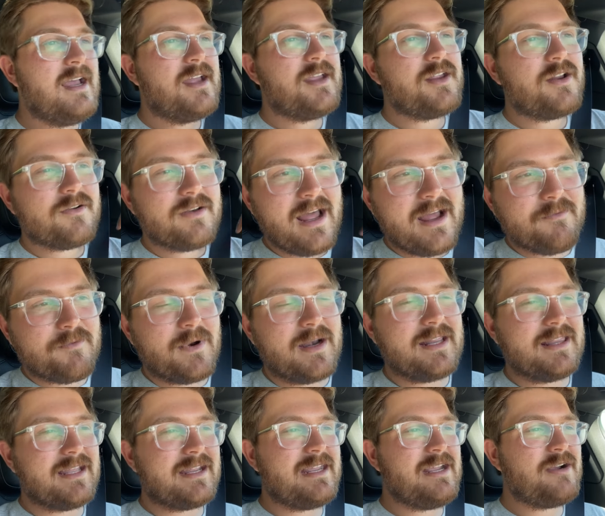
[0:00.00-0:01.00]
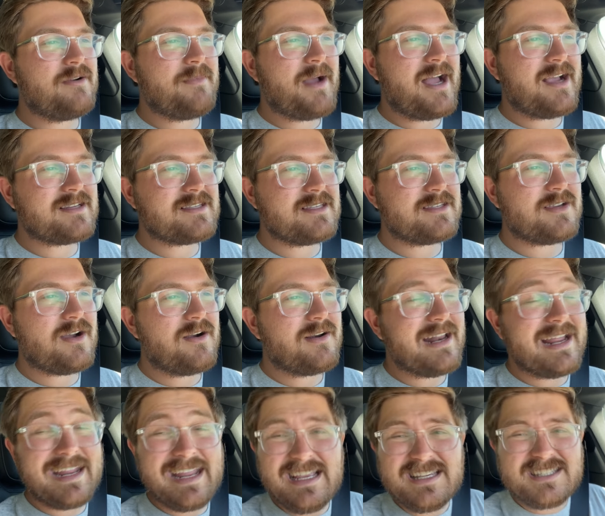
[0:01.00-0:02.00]
You're not running the gearbox as hard.
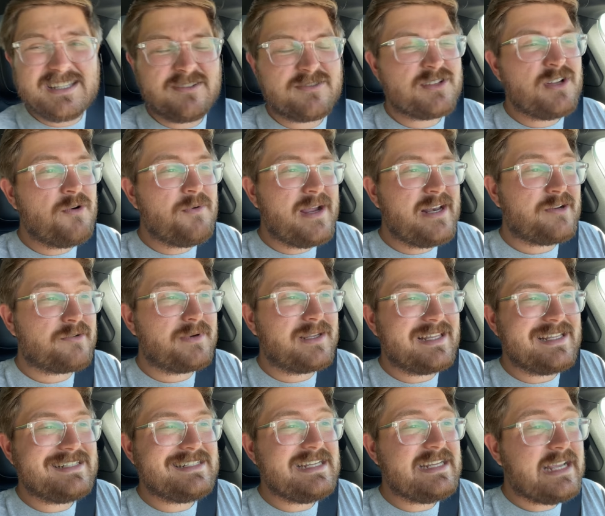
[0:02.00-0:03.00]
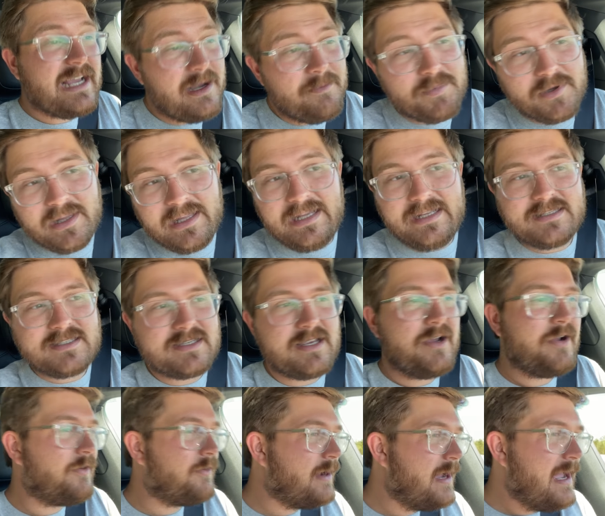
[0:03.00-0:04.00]
I guess there's no way to really decouple it.
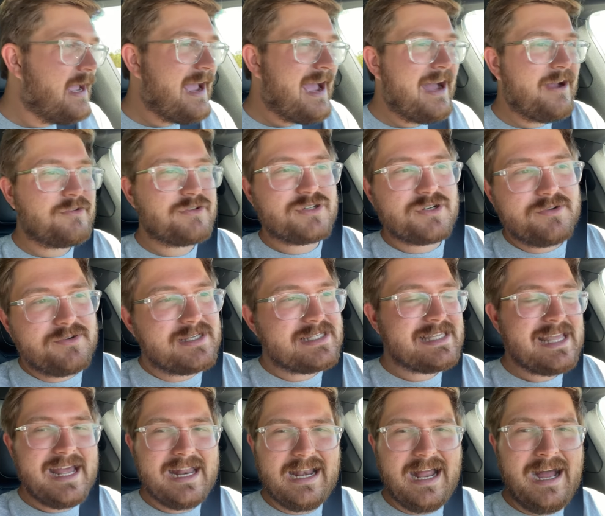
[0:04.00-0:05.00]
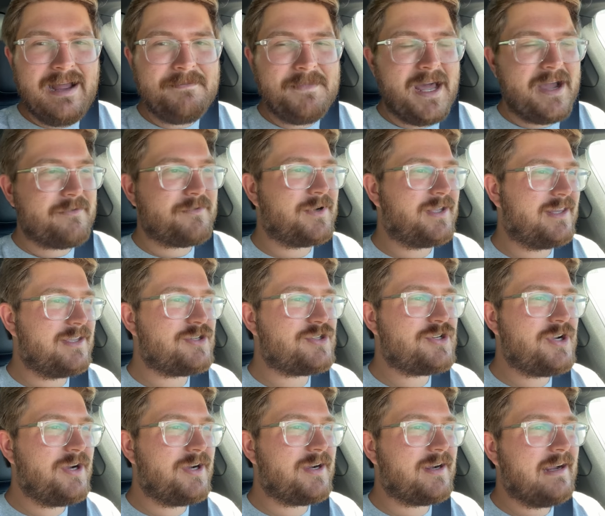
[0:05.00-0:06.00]
So how true is that? I'm not really
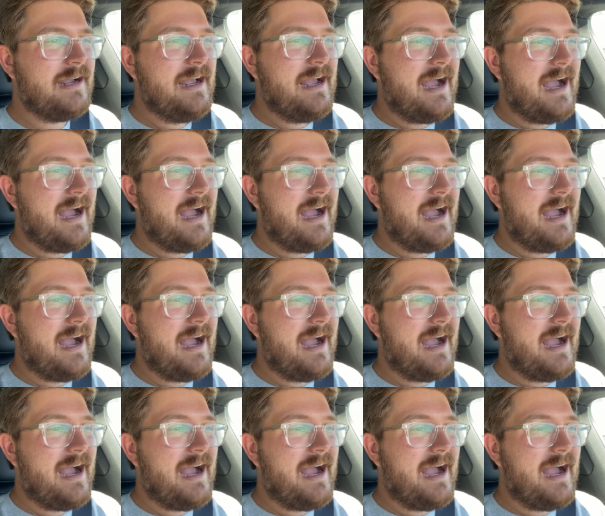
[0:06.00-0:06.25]
sure.